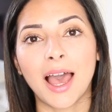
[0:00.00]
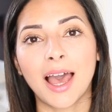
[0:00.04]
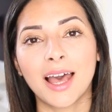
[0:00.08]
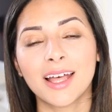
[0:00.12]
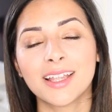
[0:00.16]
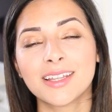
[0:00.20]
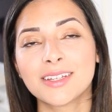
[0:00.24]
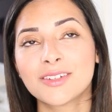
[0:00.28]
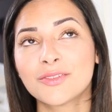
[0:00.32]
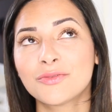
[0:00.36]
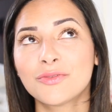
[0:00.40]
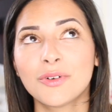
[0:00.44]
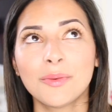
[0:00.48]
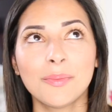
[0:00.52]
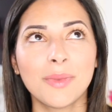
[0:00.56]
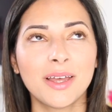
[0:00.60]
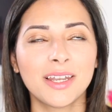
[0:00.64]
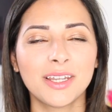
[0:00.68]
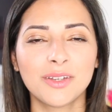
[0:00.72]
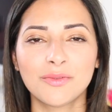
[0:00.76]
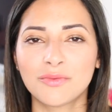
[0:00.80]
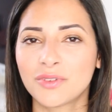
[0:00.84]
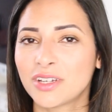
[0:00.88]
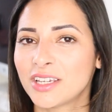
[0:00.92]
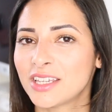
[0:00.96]
And for
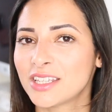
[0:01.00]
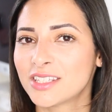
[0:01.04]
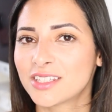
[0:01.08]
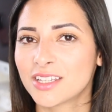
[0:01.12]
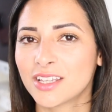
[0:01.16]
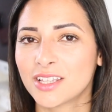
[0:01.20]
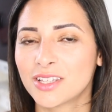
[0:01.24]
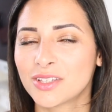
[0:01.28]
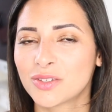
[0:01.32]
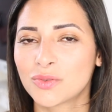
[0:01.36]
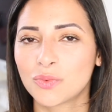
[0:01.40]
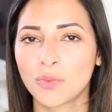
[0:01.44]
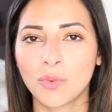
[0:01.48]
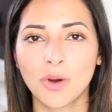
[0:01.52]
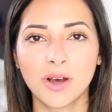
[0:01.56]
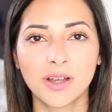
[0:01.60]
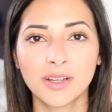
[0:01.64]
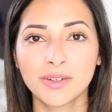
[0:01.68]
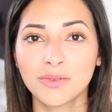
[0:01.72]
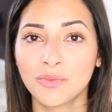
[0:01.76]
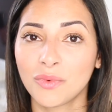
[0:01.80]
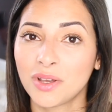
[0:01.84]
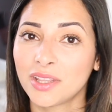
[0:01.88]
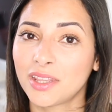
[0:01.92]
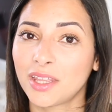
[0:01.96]
many reasons.
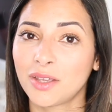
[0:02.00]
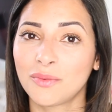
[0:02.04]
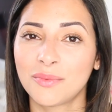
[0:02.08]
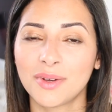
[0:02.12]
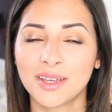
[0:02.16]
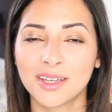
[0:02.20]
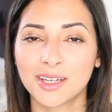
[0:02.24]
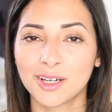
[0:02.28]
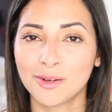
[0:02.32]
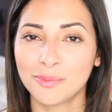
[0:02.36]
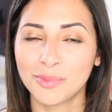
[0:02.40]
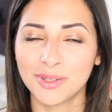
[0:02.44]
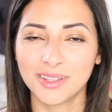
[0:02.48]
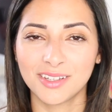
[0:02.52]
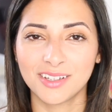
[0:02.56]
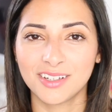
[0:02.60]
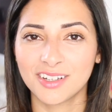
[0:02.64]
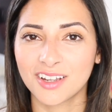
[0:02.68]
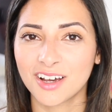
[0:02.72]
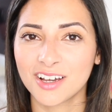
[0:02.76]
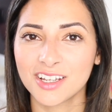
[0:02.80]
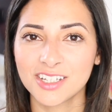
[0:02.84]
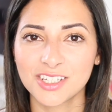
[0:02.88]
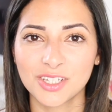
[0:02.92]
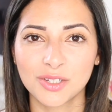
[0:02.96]
One, when they wake up in the
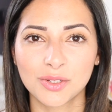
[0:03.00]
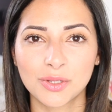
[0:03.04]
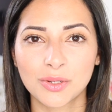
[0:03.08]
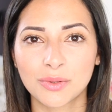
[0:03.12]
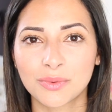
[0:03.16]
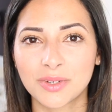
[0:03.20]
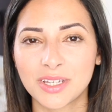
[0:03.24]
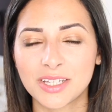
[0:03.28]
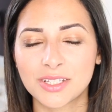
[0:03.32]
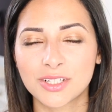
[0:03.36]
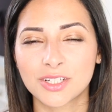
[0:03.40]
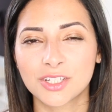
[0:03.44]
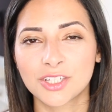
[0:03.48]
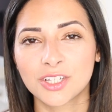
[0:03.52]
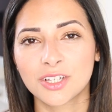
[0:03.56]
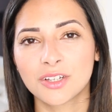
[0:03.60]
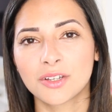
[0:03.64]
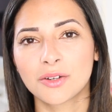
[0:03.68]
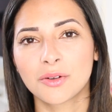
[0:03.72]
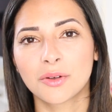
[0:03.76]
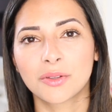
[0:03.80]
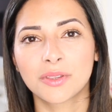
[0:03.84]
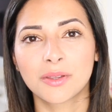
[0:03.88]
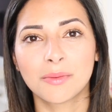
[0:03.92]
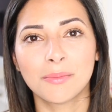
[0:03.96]
night, you don't need to
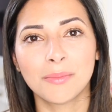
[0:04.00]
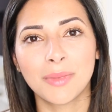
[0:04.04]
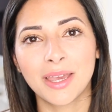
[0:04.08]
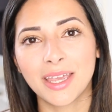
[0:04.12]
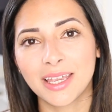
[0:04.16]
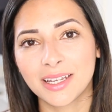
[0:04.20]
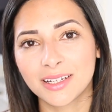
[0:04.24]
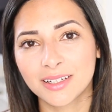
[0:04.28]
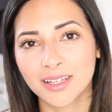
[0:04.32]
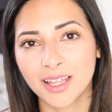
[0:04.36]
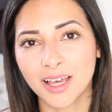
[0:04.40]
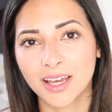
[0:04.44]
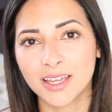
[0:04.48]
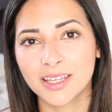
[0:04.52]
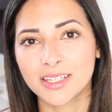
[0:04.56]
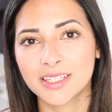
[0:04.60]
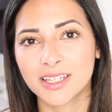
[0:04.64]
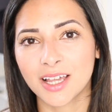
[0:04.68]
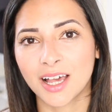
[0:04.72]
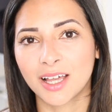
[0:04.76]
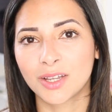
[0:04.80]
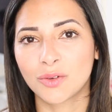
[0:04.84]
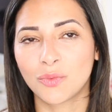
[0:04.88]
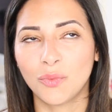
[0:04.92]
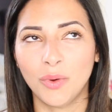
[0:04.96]
turn on the main
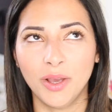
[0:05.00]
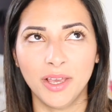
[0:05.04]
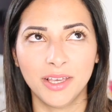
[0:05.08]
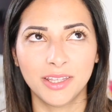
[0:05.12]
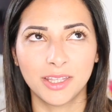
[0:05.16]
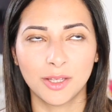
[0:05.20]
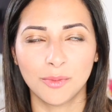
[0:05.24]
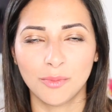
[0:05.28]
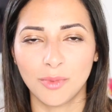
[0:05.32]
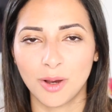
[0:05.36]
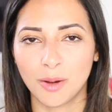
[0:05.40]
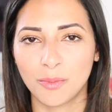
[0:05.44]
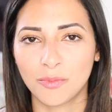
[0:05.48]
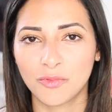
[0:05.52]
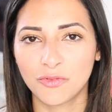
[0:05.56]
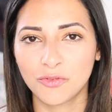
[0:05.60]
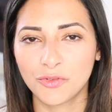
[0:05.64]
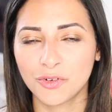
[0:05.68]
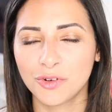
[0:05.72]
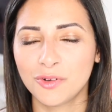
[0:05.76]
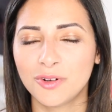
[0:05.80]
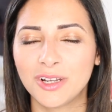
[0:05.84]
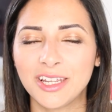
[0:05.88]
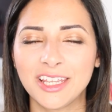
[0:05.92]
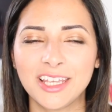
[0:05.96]
light and wake them up
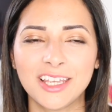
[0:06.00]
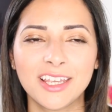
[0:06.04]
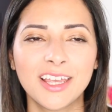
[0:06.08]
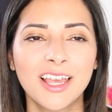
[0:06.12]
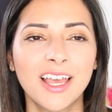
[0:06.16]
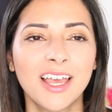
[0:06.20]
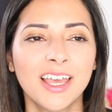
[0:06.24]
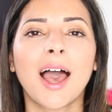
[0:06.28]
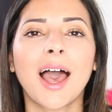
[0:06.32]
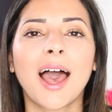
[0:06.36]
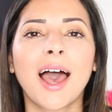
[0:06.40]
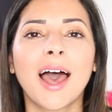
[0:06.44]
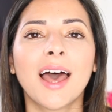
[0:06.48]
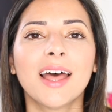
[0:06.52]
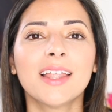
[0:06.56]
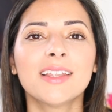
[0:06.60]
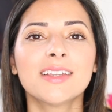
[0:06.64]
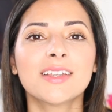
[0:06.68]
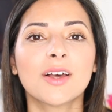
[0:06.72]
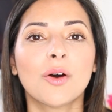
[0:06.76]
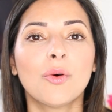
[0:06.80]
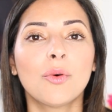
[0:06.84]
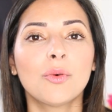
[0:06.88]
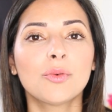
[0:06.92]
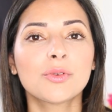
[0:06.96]
fully.
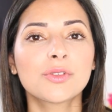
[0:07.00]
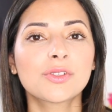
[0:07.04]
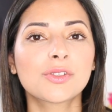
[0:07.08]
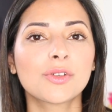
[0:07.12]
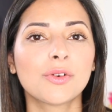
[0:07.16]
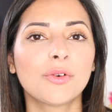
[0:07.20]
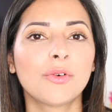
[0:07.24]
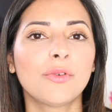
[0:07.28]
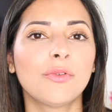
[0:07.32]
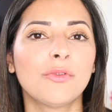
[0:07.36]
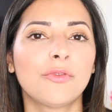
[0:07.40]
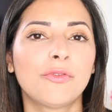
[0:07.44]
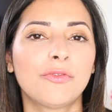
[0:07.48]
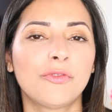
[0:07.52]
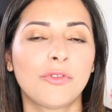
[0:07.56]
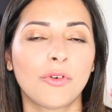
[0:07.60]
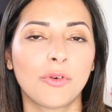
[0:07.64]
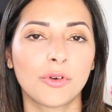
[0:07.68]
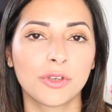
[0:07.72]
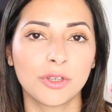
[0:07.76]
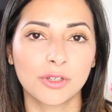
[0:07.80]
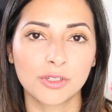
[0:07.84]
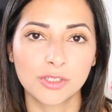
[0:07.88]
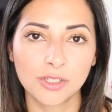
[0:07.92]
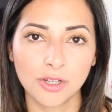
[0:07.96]
And also
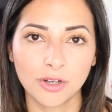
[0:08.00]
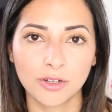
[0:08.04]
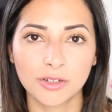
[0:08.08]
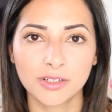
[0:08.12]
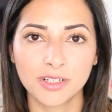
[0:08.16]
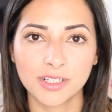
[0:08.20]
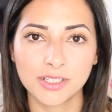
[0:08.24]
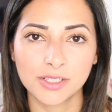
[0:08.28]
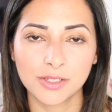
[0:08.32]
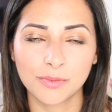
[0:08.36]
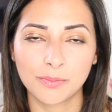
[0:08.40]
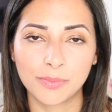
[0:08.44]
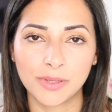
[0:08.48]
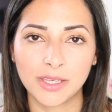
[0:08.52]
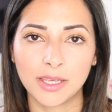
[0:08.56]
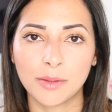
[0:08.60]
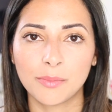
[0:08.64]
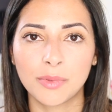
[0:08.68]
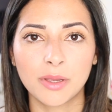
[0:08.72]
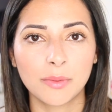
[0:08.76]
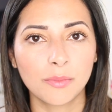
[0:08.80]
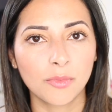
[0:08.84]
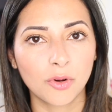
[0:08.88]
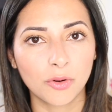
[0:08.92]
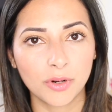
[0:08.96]
for your toddler to be a
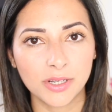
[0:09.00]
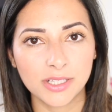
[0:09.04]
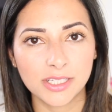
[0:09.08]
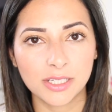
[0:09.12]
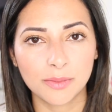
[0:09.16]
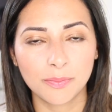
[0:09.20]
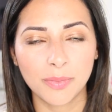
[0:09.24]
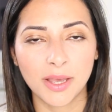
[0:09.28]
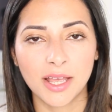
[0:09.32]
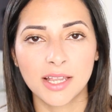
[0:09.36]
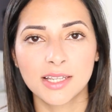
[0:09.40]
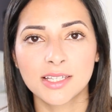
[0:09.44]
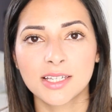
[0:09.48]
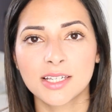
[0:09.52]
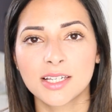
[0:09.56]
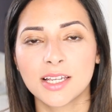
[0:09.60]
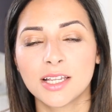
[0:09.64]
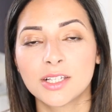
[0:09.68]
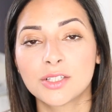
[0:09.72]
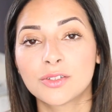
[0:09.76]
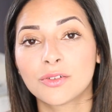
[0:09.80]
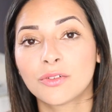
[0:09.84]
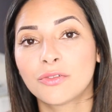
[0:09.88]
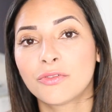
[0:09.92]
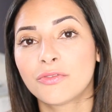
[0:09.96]
bit more independent
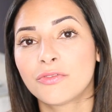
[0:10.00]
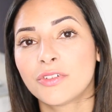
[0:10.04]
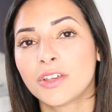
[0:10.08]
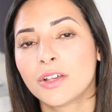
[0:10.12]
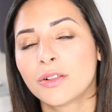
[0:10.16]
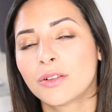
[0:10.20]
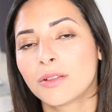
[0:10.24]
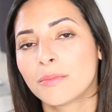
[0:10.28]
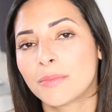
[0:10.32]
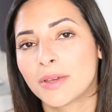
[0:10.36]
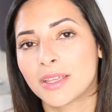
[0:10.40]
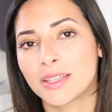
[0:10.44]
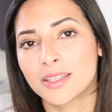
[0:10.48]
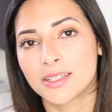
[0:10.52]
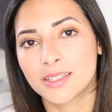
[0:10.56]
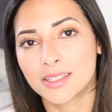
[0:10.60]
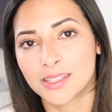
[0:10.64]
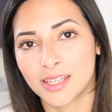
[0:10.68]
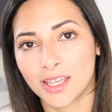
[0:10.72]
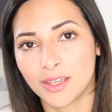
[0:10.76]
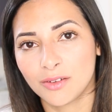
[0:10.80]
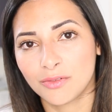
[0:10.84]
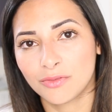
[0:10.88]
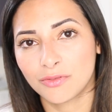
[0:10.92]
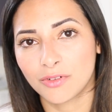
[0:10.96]
and to feel a bit
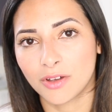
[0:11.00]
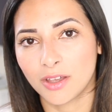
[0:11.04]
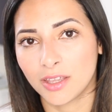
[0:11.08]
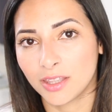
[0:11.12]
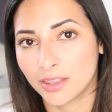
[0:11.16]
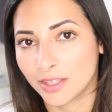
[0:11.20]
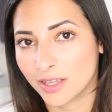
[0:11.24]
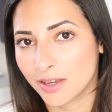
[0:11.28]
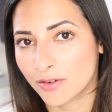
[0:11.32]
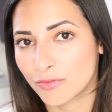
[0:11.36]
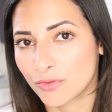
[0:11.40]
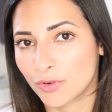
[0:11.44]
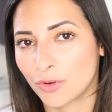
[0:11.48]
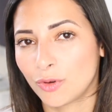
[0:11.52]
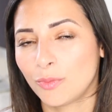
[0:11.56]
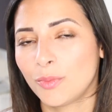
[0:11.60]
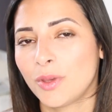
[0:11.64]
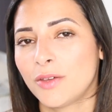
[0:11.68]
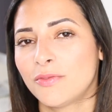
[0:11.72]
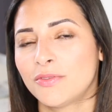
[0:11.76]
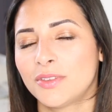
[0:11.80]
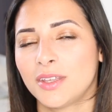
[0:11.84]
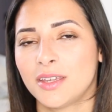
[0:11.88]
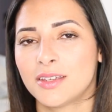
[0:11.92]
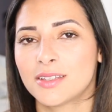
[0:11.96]
safer in their room
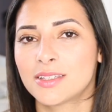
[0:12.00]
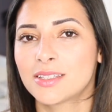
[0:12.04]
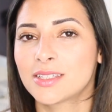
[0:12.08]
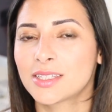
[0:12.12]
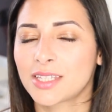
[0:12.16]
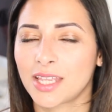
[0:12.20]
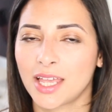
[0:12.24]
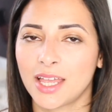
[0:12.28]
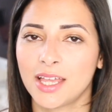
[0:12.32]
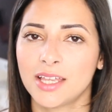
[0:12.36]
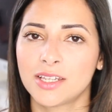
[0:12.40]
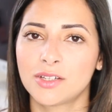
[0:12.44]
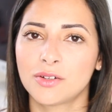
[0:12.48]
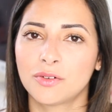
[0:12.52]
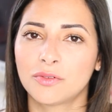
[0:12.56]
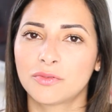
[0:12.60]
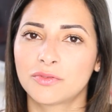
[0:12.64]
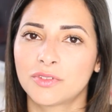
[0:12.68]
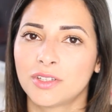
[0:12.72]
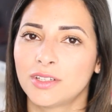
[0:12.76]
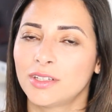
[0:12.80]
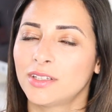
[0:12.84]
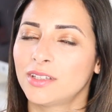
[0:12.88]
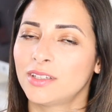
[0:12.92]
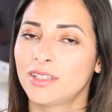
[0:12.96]
if they're scared
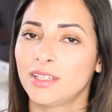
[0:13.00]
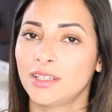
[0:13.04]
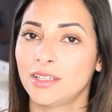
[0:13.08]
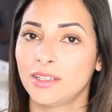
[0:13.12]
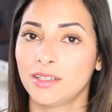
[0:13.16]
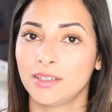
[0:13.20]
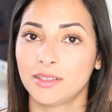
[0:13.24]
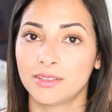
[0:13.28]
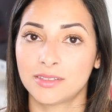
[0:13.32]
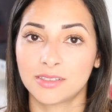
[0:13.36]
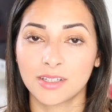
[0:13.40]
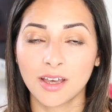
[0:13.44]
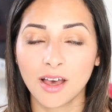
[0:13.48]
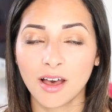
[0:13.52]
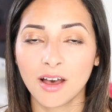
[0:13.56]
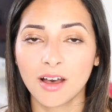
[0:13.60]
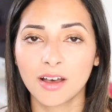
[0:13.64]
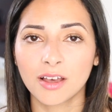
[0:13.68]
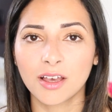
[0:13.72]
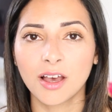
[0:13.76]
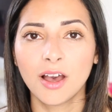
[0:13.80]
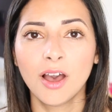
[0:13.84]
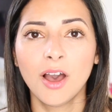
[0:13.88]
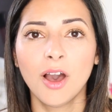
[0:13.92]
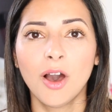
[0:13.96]
of the
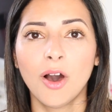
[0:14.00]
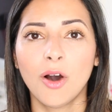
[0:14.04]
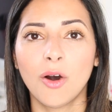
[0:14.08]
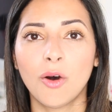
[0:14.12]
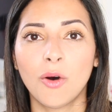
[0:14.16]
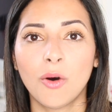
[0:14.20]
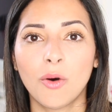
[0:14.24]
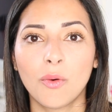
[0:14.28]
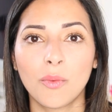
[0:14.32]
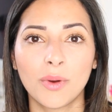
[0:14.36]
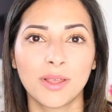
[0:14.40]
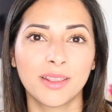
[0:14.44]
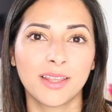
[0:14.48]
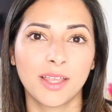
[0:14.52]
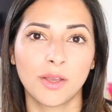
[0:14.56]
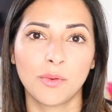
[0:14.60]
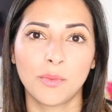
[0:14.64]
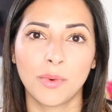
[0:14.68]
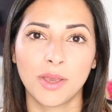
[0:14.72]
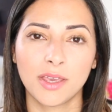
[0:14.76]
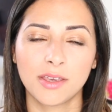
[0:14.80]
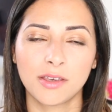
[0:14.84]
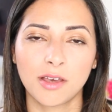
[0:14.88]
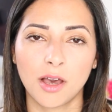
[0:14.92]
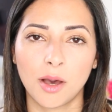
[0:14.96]
dark, or when they
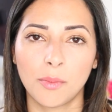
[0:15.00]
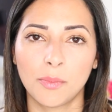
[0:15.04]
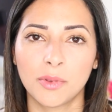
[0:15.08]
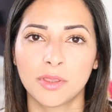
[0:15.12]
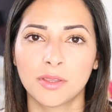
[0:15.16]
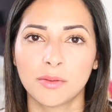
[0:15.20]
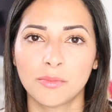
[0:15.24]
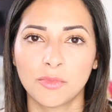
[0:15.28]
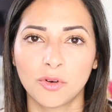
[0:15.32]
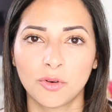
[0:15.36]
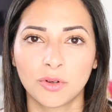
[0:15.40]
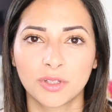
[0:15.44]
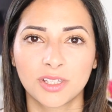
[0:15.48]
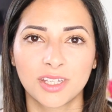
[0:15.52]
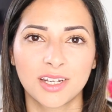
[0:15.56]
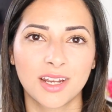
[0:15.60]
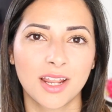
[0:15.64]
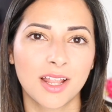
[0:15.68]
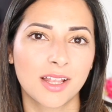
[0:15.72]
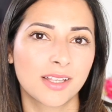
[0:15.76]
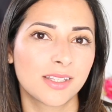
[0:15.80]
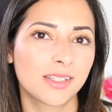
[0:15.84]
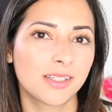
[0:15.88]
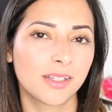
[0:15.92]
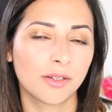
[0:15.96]
wake up in the morning
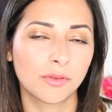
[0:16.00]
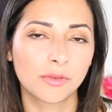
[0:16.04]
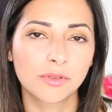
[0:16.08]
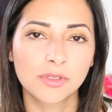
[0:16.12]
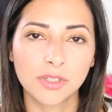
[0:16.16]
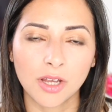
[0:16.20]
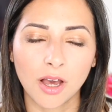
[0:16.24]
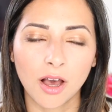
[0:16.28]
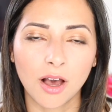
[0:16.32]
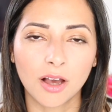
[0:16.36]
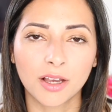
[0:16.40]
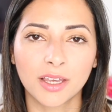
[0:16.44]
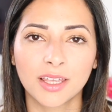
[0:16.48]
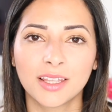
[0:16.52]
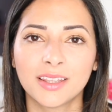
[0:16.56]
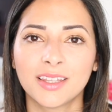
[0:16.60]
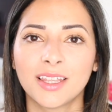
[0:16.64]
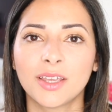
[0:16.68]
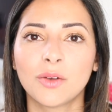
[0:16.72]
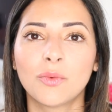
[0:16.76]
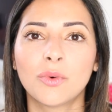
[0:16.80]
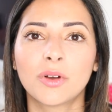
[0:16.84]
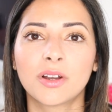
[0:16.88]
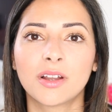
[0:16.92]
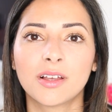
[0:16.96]
and it's still dark and
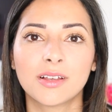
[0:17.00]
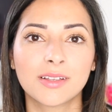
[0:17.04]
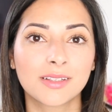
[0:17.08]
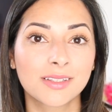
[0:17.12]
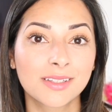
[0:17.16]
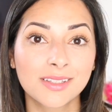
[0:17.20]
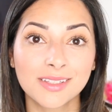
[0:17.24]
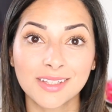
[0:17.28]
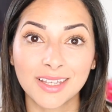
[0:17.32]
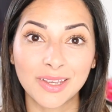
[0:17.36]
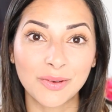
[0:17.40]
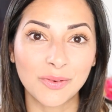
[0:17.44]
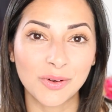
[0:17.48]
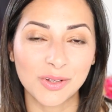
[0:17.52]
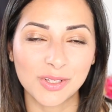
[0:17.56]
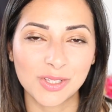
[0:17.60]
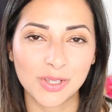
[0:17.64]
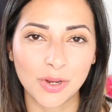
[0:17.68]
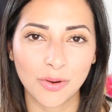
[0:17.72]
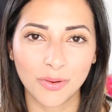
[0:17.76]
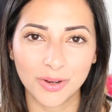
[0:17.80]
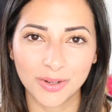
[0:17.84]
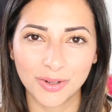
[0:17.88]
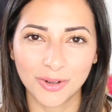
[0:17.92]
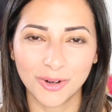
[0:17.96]
they wanna see what's
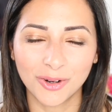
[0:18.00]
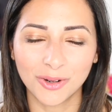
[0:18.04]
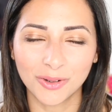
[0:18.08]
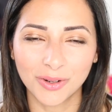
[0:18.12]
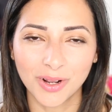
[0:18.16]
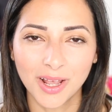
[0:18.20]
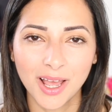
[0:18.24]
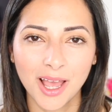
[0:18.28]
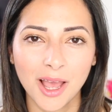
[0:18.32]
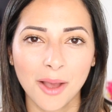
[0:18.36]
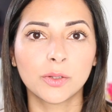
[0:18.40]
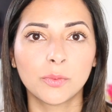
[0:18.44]
going on.